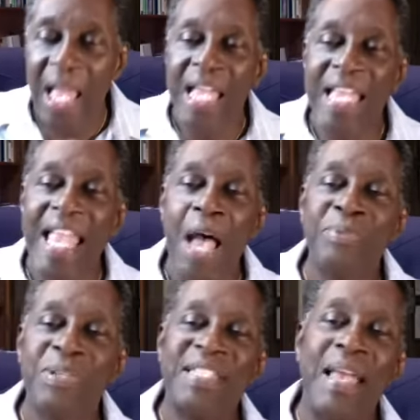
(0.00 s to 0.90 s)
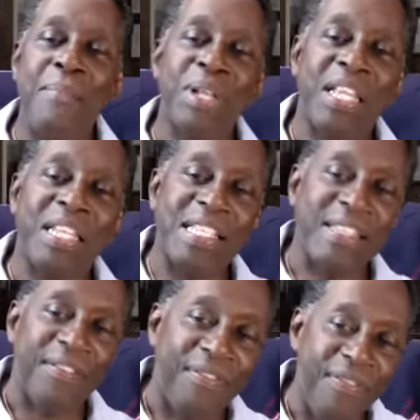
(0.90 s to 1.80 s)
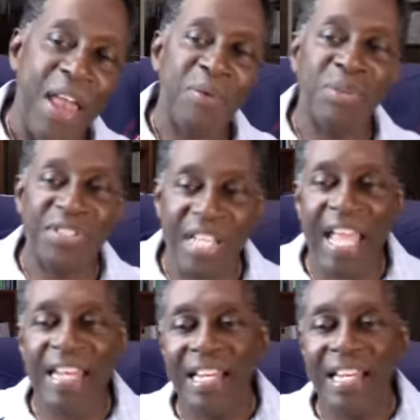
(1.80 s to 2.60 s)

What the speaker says: He helped assemble a list of federal, state,